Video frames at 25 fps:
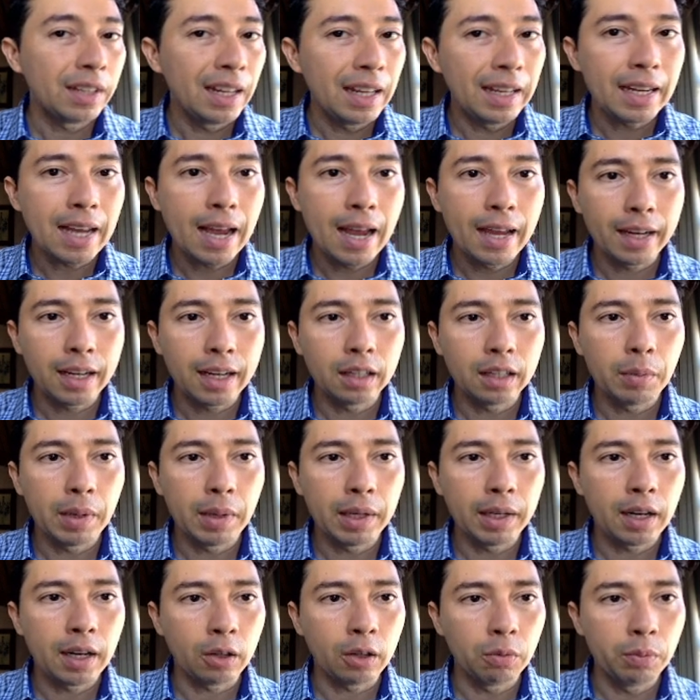link, I can
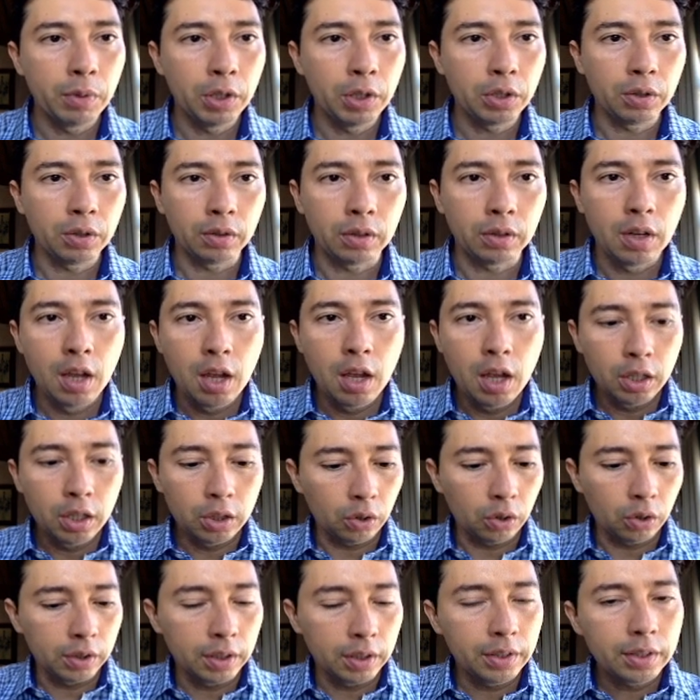make a commission.
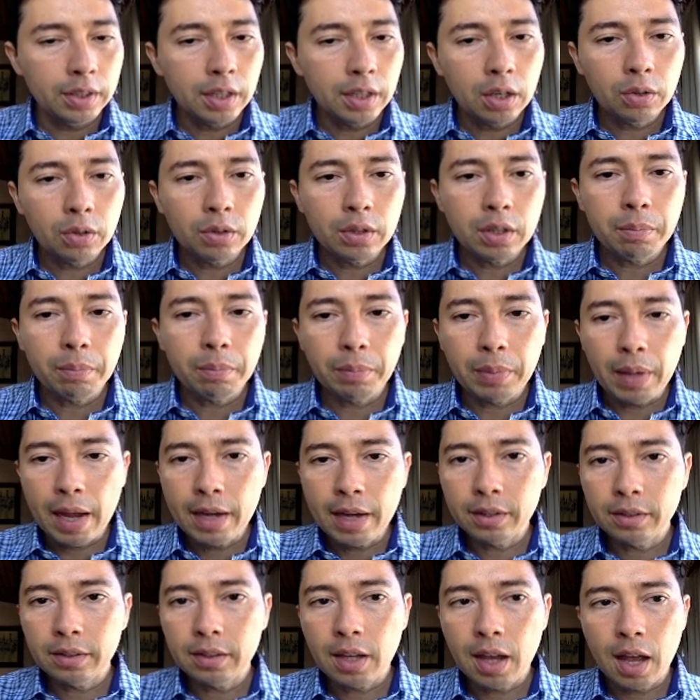So there's another
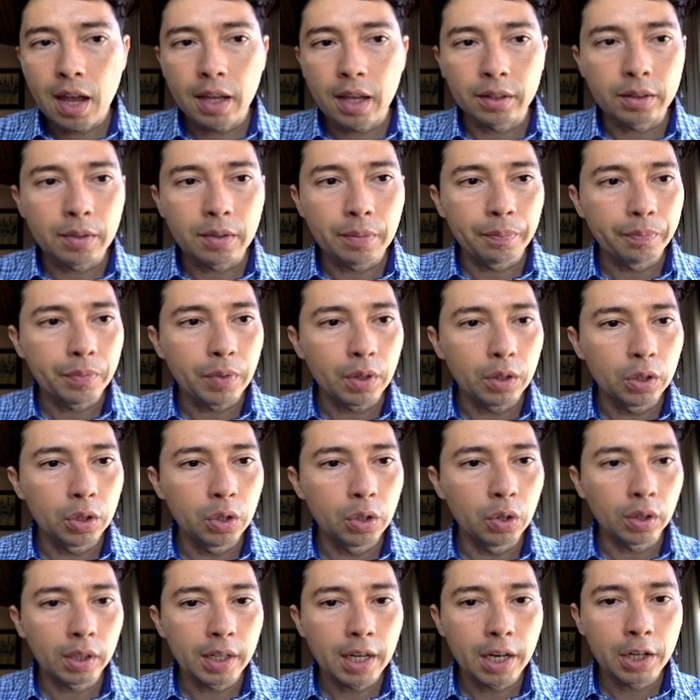place that
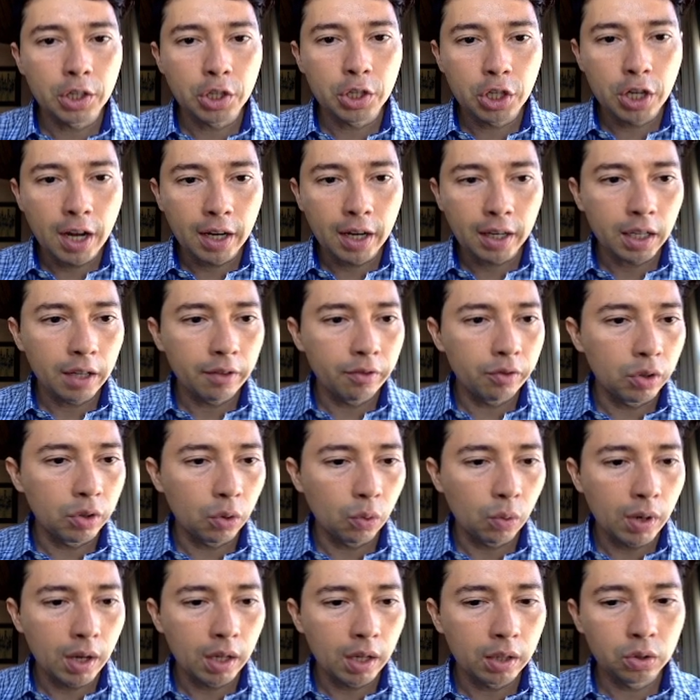you can check if you
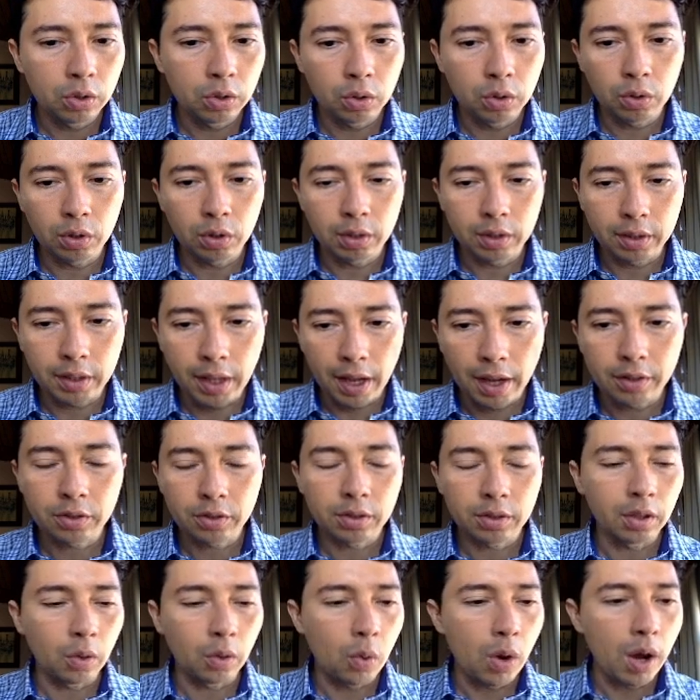want to
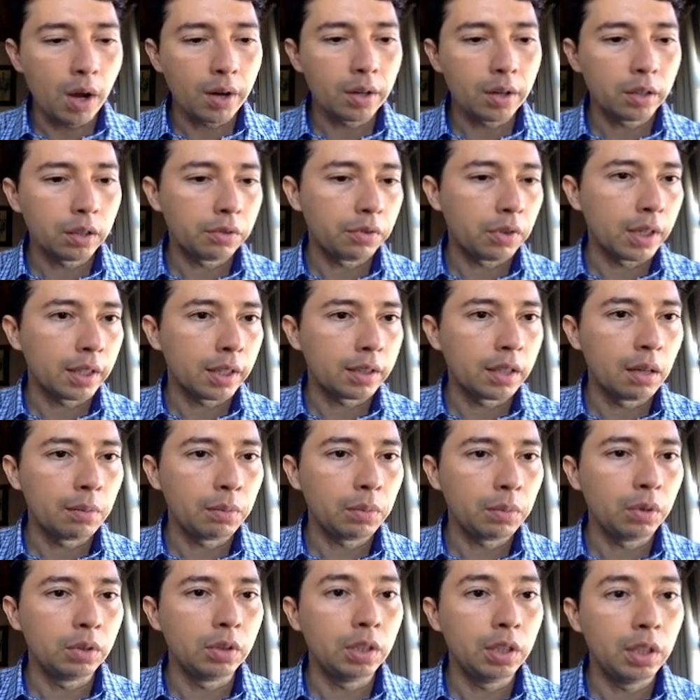test the waters. For
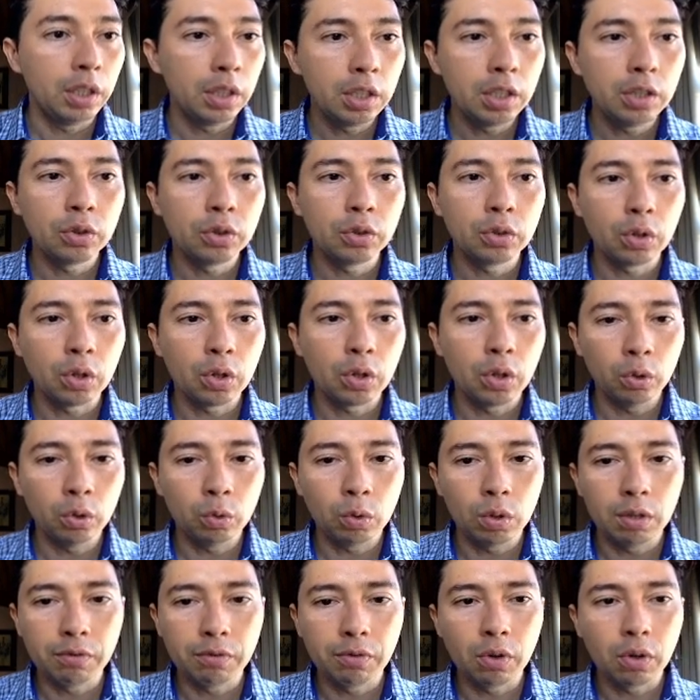example, Digistore
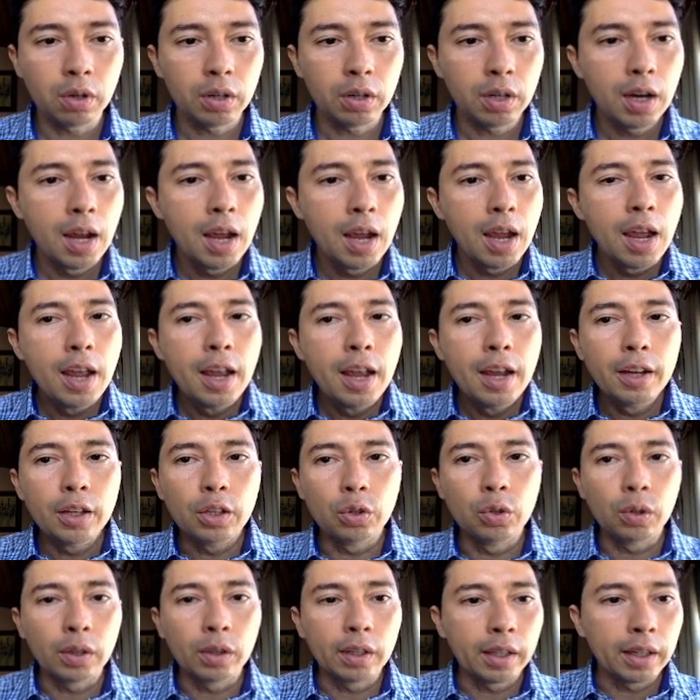24.
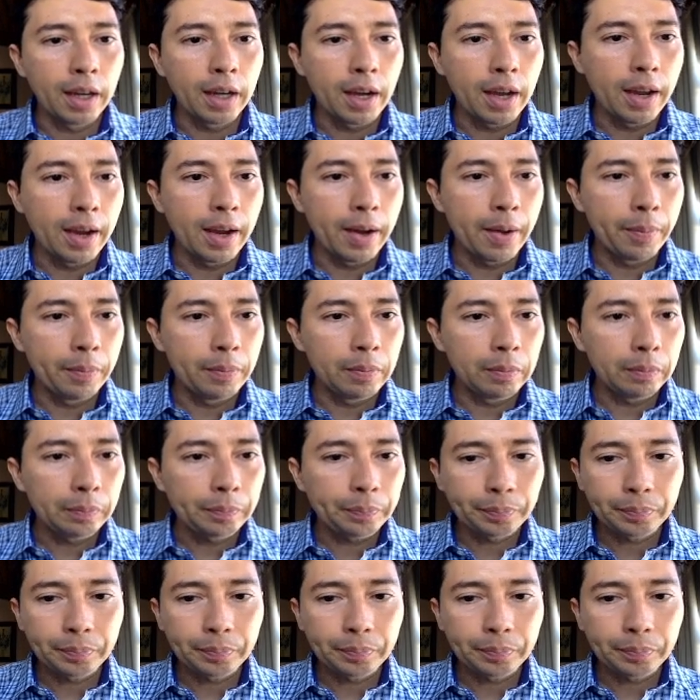You can